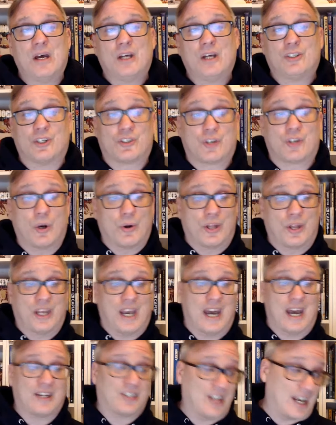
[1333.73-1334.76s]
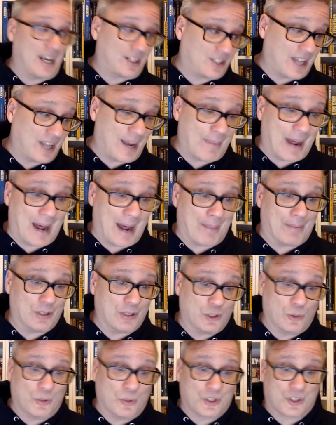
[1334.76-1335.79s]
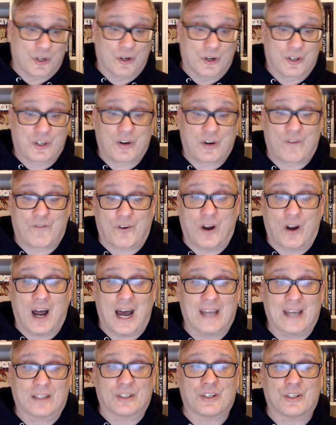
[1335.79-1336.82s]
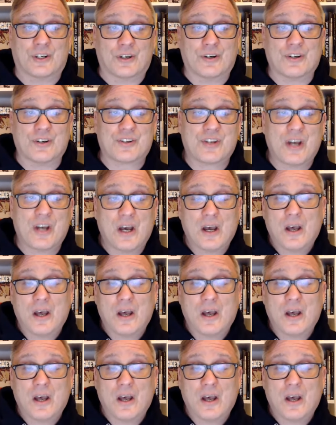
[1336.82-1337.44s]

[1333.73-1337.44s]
Just go to the SXM app and do a search for Islanders.